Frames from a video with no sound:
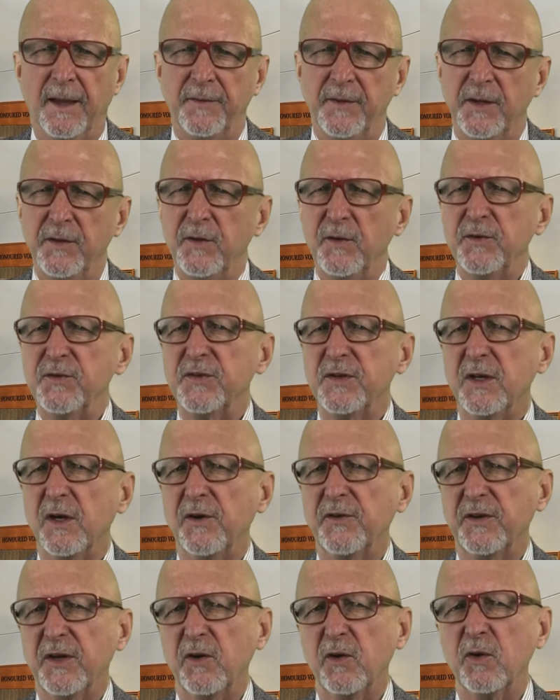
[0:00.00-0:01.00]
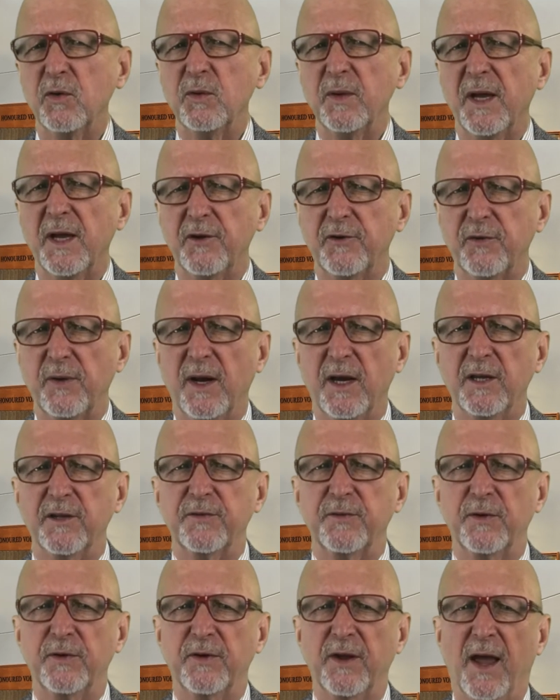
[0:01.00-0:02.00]
And then there's the Ontario Land
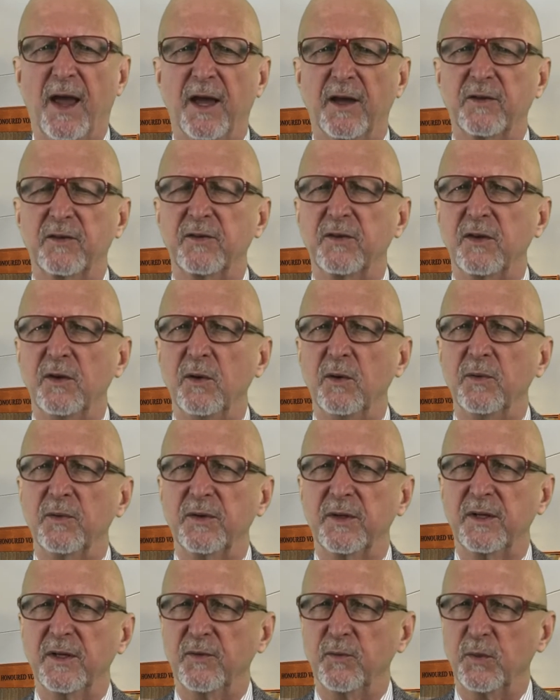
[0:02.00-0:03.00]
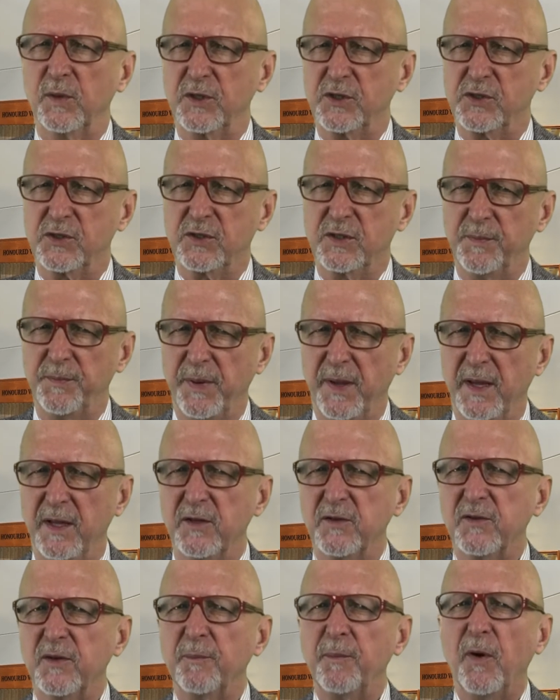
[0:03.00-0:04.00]
Transfer Tax, which
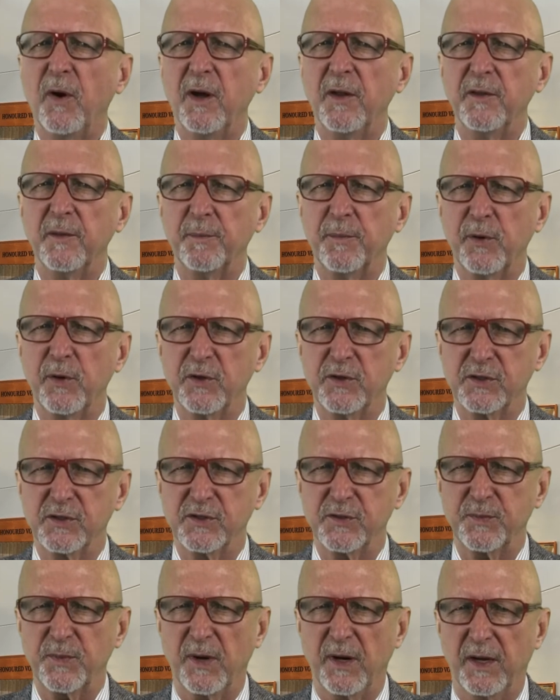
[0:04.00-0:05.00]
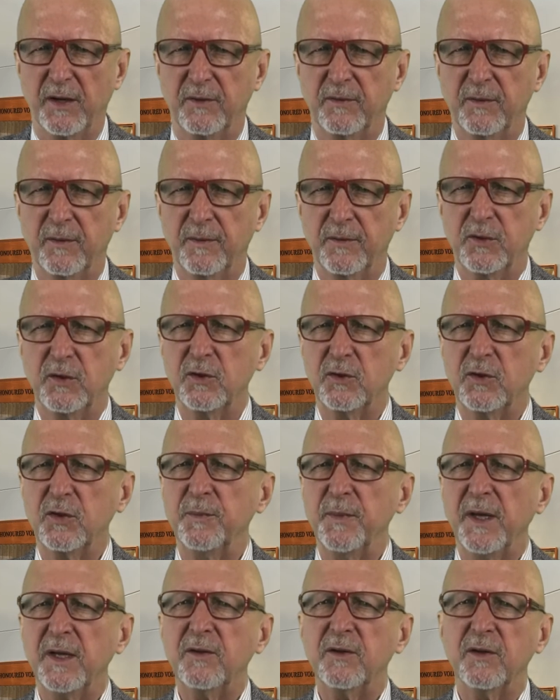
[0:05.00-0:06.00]
depends upon the purchase price.
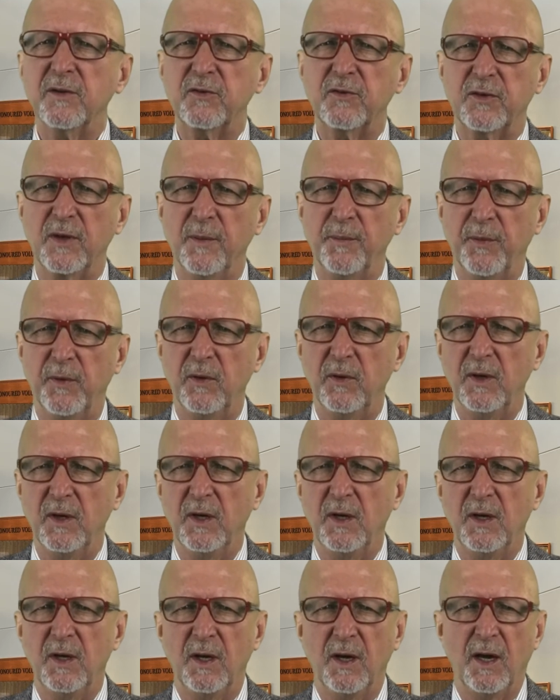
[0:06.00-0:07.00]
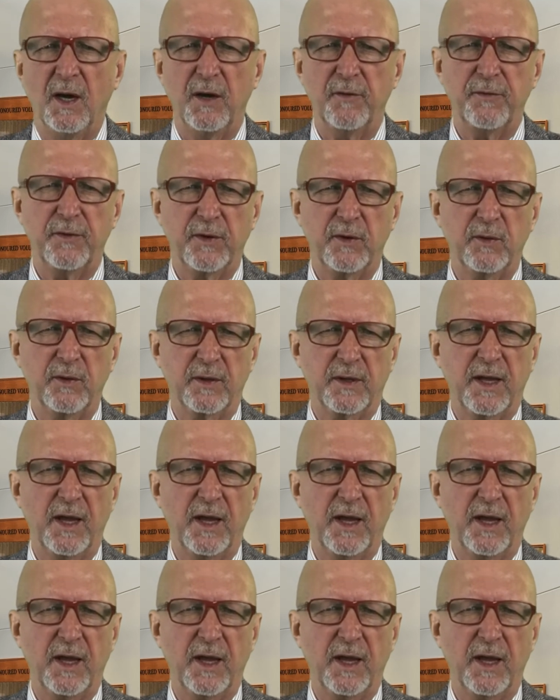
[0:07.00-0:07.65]
To make this simple for you to